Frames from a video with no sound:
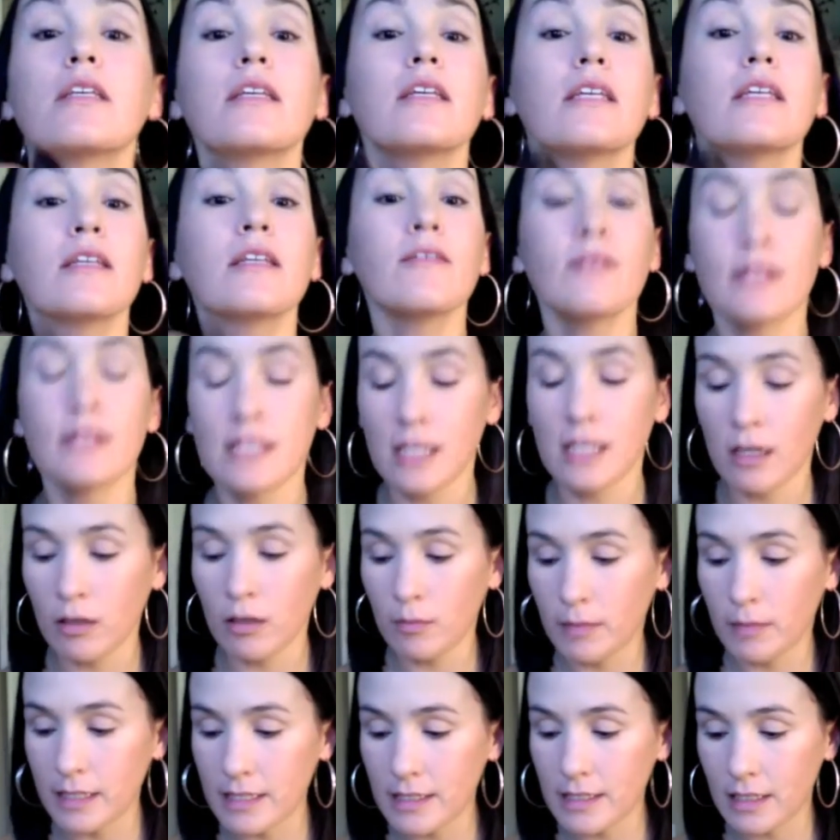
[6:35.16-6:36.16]
evens out
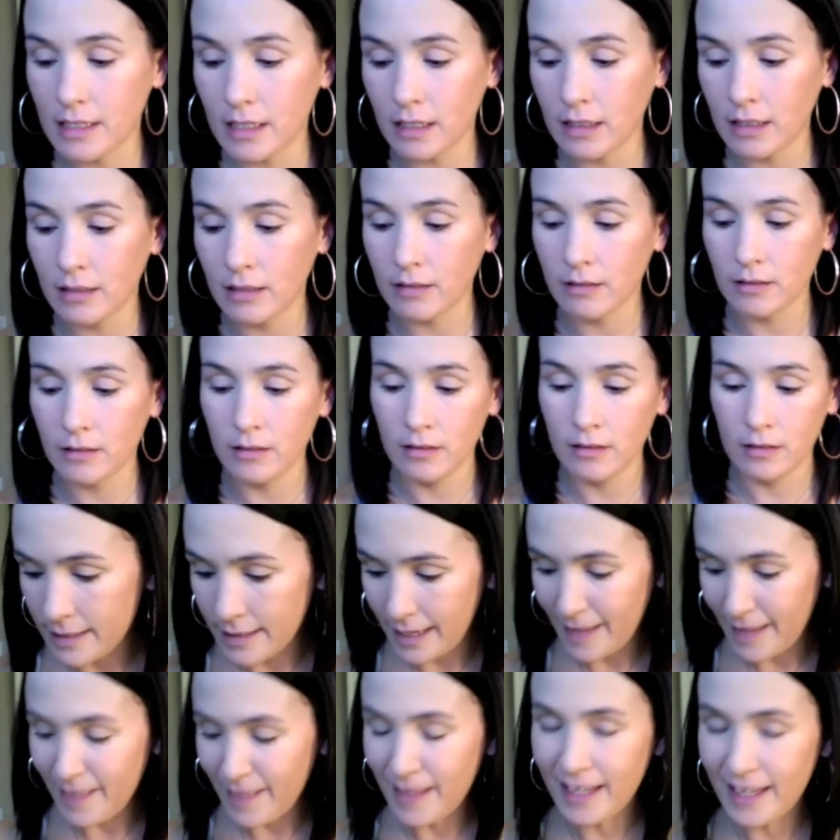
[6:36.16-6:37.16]
my skin.
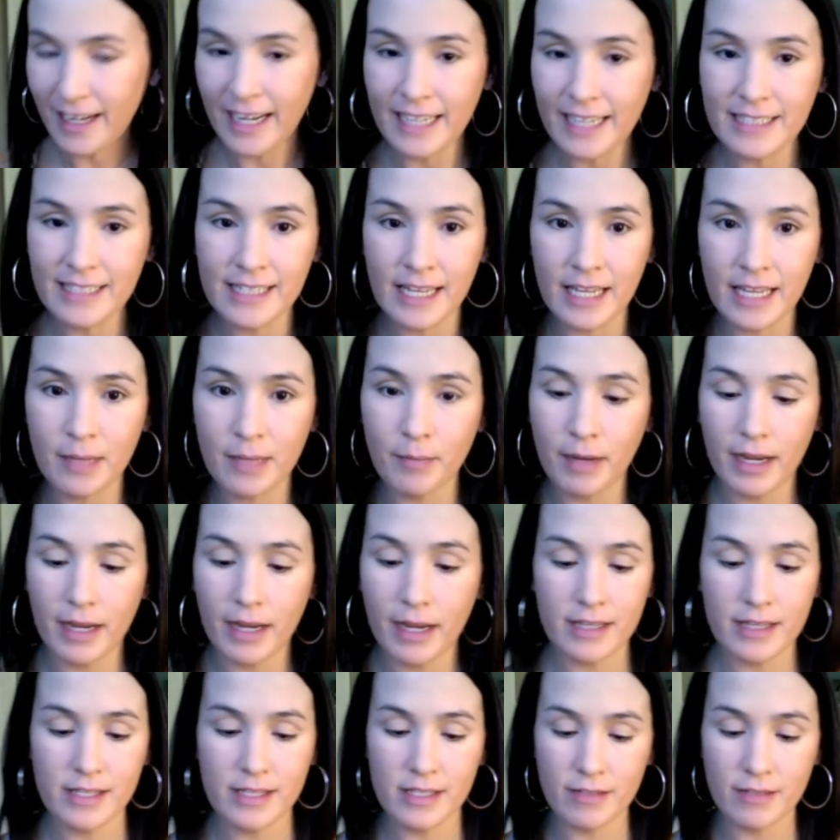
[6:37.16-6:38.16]
And then I take my
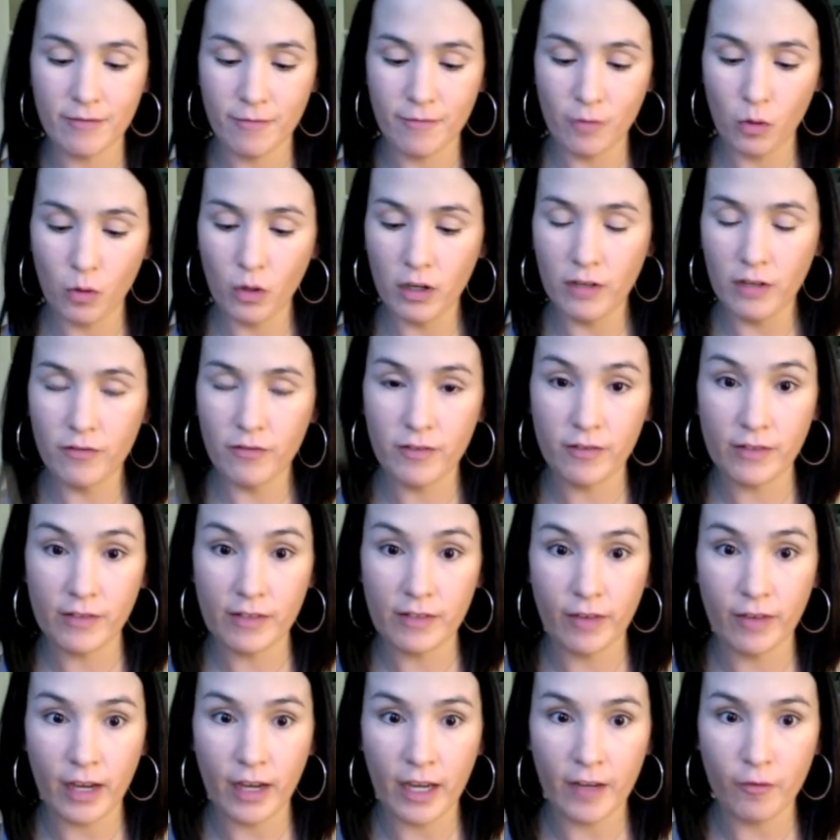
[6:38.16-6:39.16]
Sephora
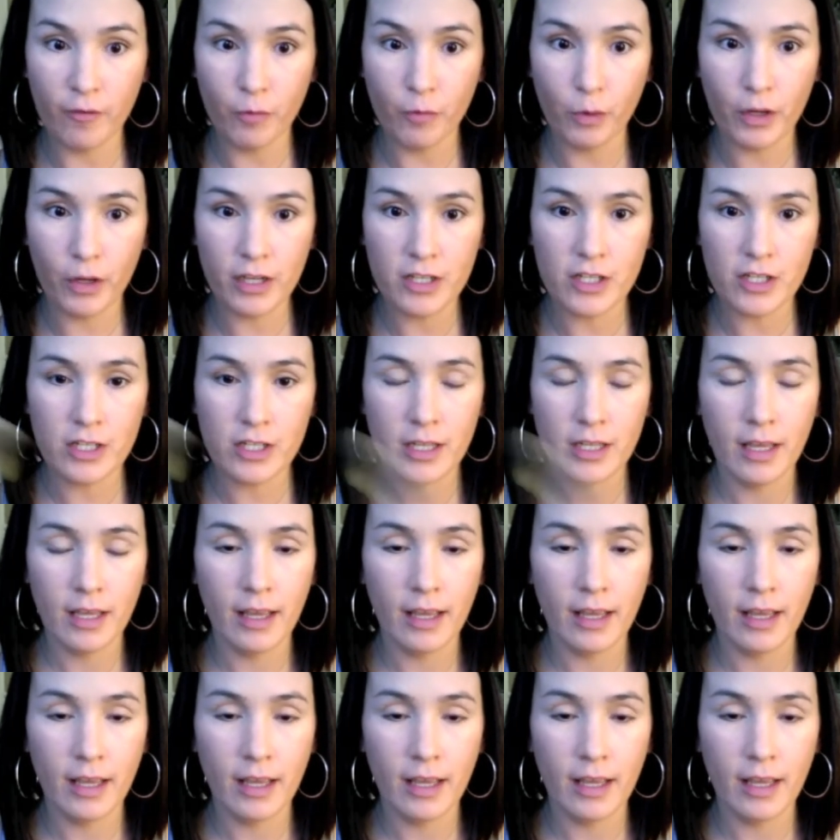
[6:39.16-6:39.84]
55 brush,